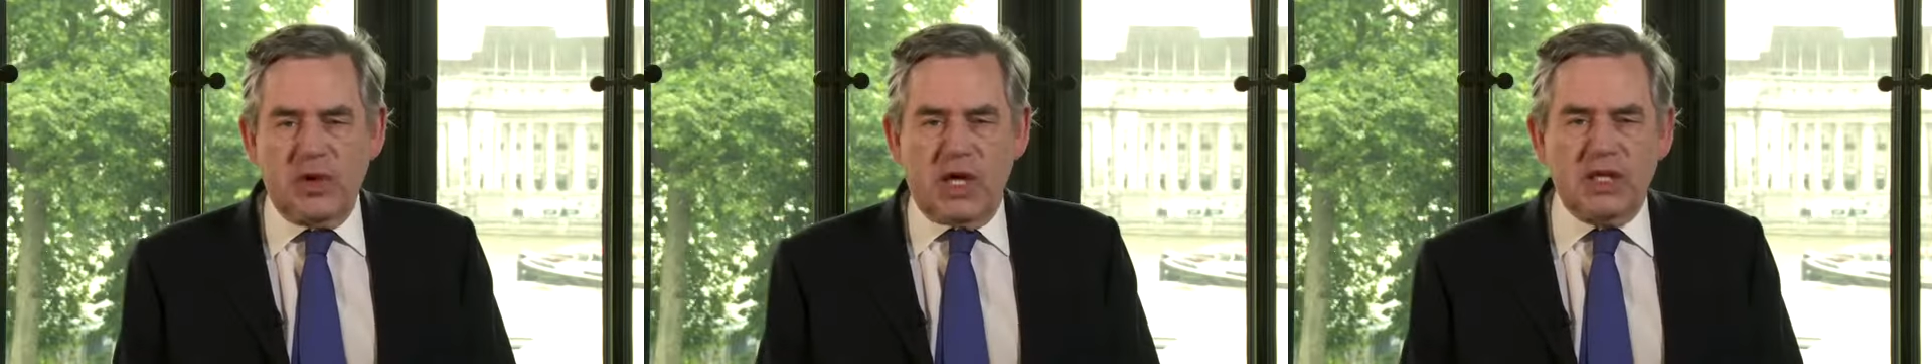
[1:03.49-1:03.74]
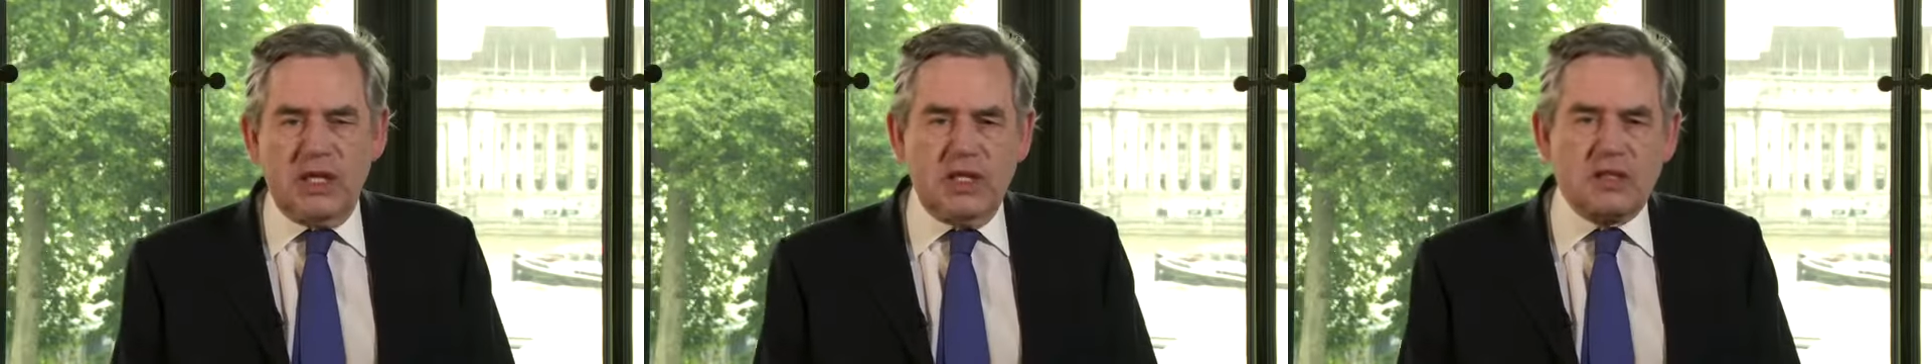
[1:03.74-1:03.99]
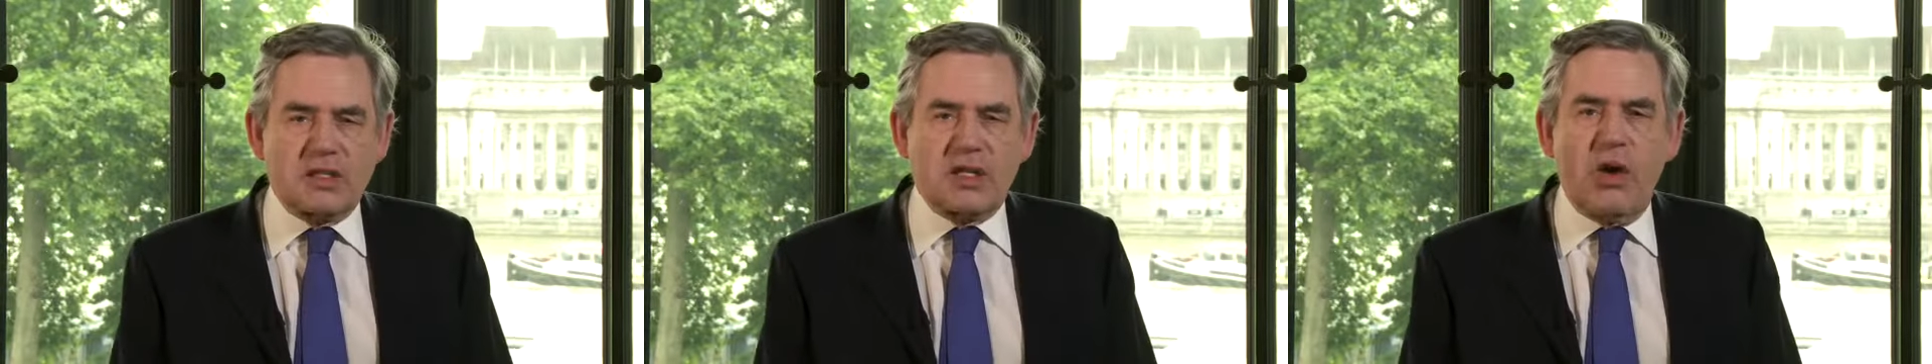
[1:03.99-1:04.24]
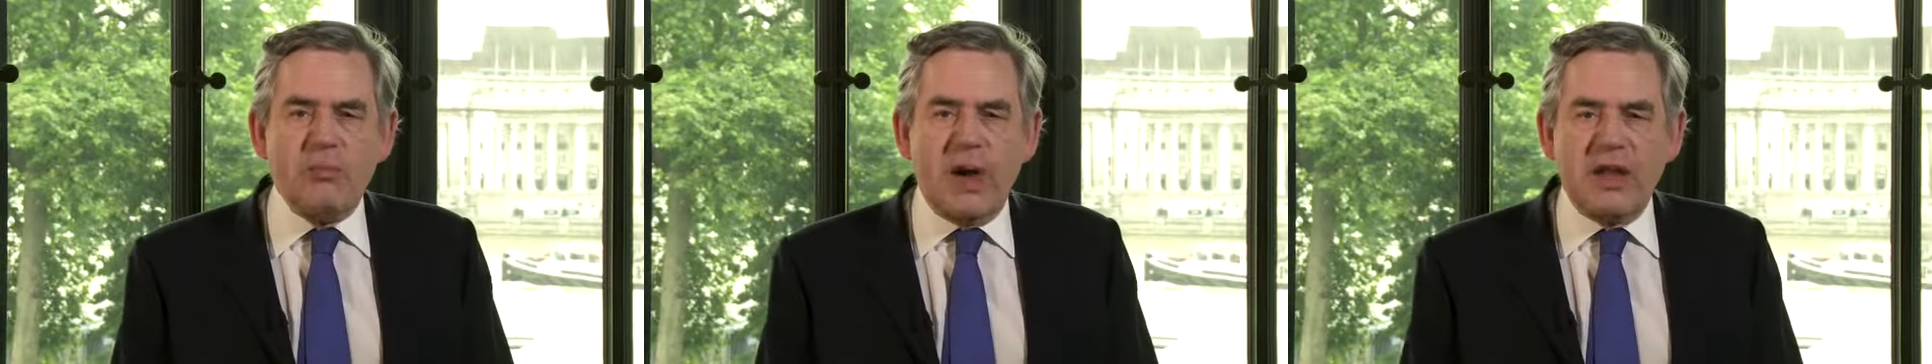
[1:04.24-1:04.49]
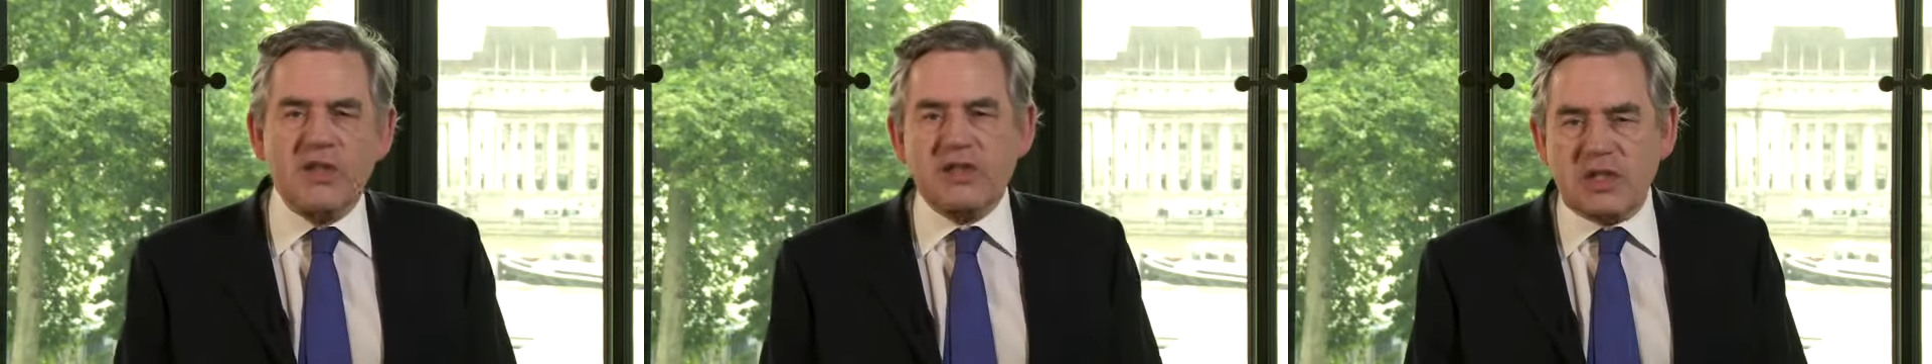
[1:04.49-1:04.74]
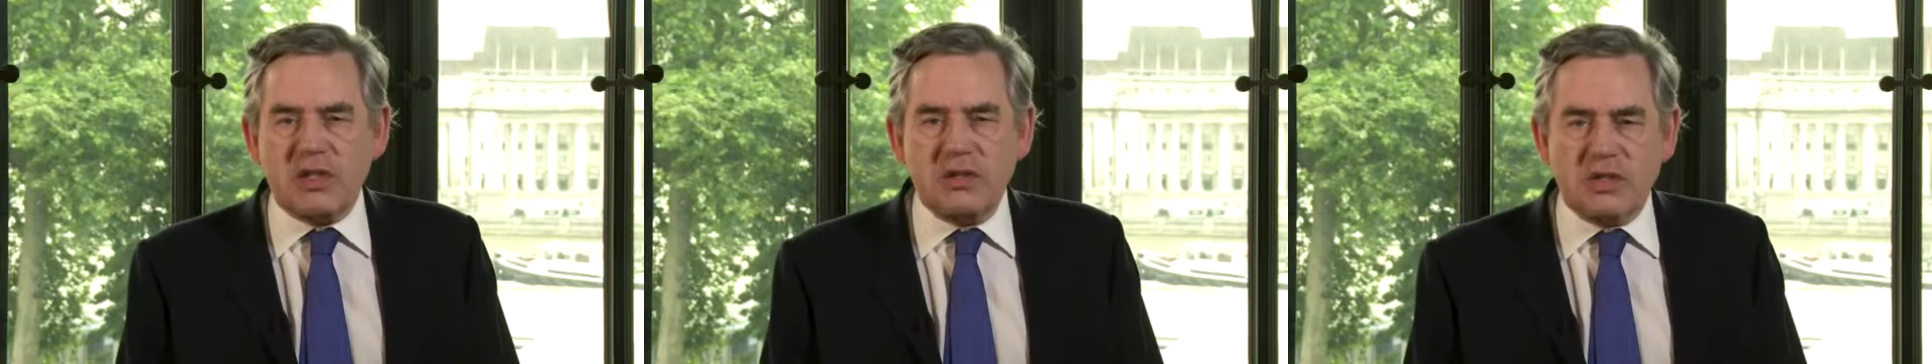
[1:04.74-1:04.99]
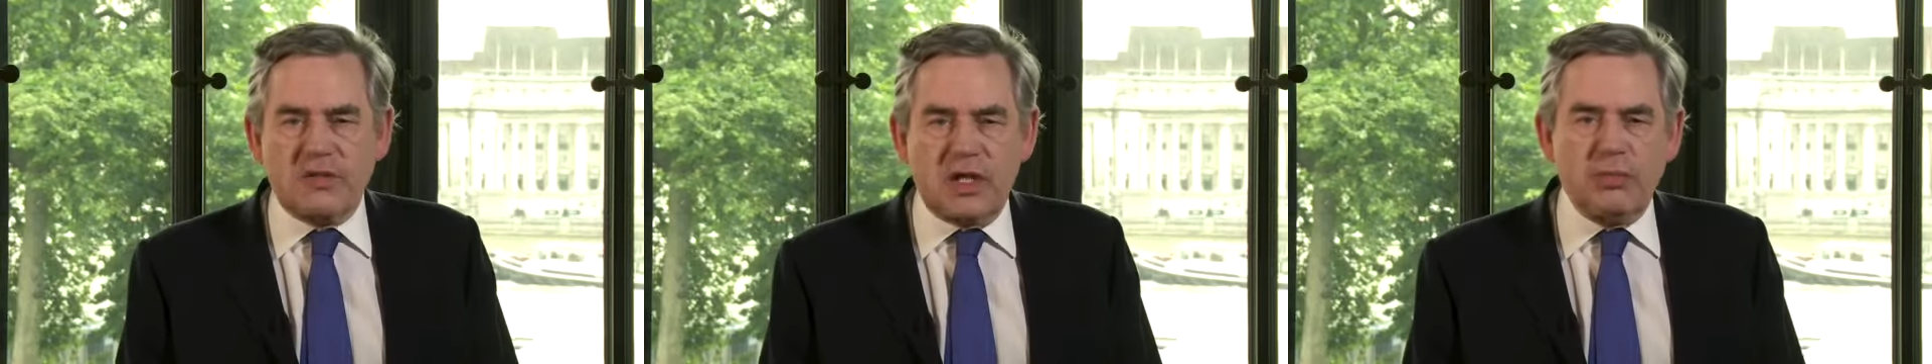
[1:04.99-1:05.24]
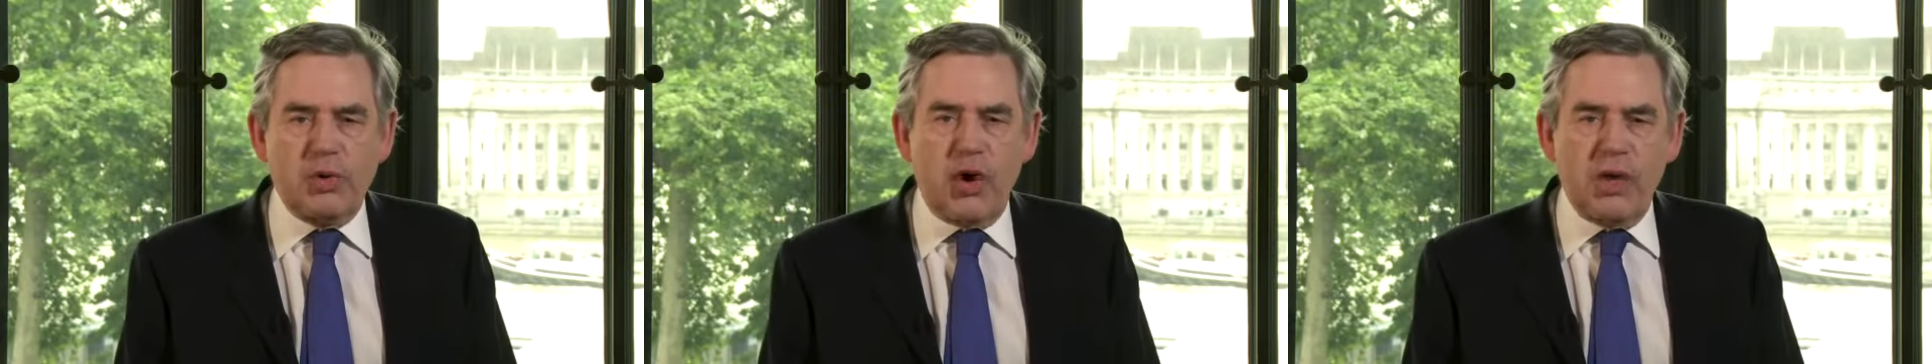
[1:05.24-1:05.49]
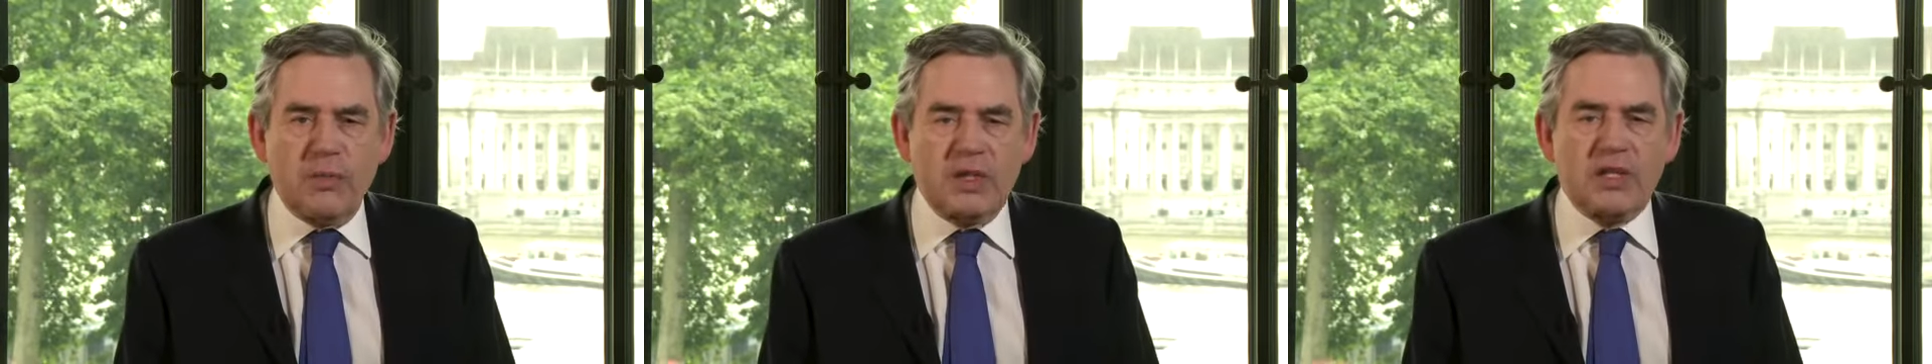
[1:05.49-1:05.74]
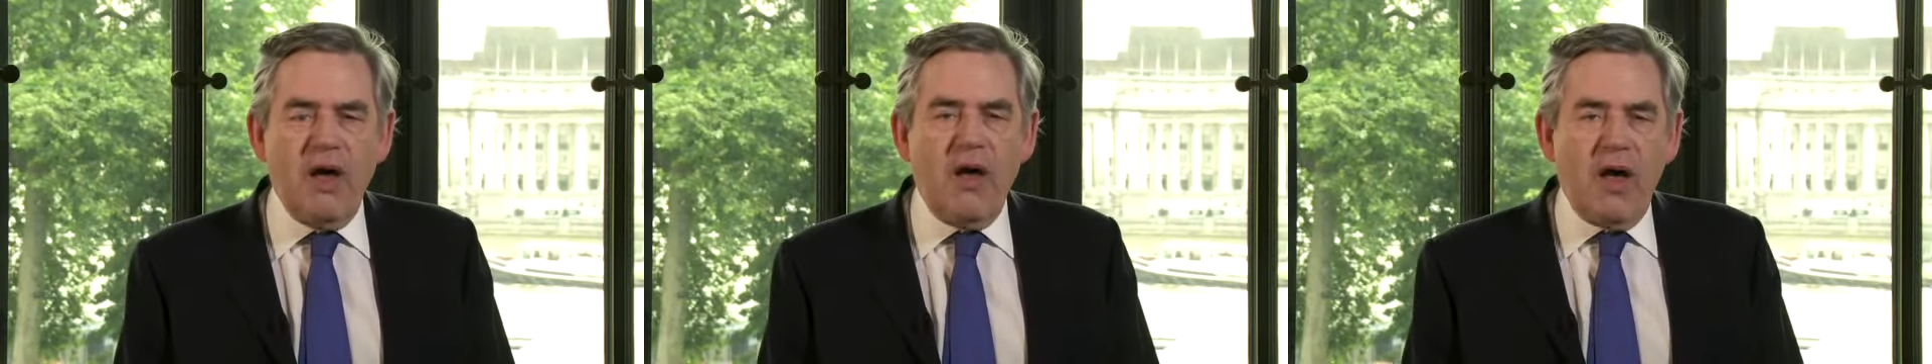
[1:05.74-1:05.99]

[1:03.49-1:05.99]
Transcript: ideas to combat the scourge of unemployment